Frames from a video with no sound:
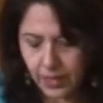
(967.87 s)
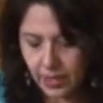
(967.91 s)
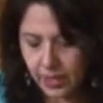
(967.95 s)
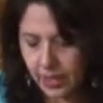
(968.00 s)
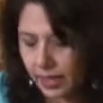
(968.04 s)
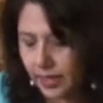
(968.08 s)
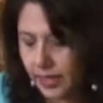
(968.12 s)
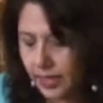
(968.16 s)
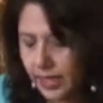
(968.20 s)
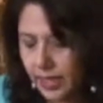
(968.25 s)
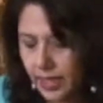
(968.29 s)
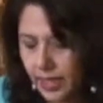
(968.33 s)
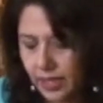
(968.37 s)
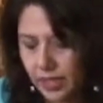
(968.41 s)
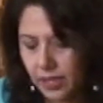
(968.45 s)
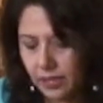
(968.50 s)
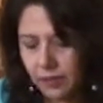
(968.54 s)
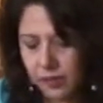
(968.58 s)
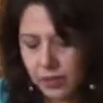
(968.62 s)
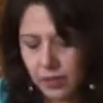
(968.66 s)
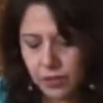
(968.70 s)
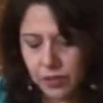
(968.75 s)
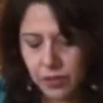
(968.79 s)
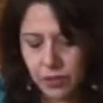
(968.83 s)
And again,
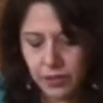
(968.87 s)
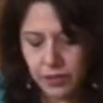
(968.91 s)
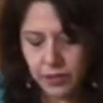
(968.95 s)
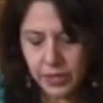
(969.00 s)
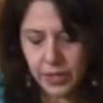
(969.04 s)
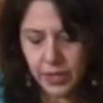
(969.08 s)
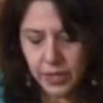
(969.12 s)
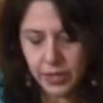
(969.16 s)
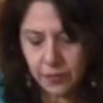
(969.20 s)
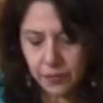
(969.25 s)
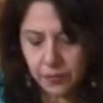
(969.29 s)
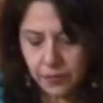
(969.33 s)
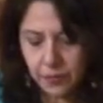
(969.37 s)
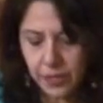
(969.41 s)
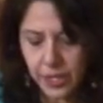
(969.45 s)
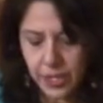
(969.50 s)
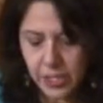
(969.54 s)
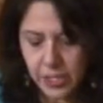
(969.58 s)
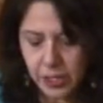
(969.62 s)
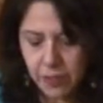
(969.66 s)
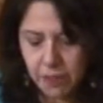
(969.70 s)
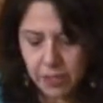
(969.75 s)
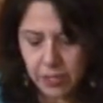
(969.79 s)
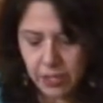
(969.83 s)
if you don't have
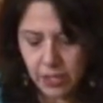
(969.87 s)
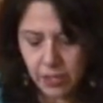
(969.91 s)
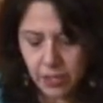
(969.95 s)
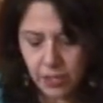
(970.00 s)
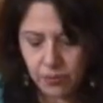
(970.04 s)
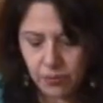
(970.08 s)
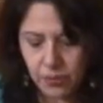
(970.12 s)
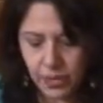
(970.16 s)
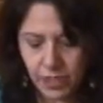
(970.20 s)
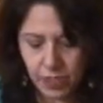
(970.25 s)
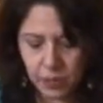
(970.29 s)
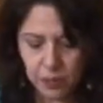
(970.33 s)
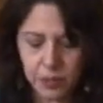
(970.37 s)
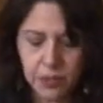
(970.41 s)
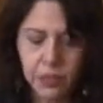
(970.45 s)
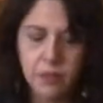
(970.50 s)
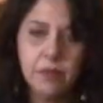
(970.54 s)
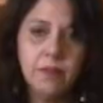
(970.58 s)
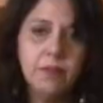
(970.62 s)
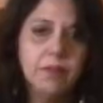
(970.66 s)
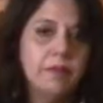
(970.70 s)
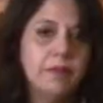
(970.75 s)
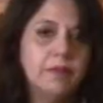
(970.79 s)
fresh spinach available,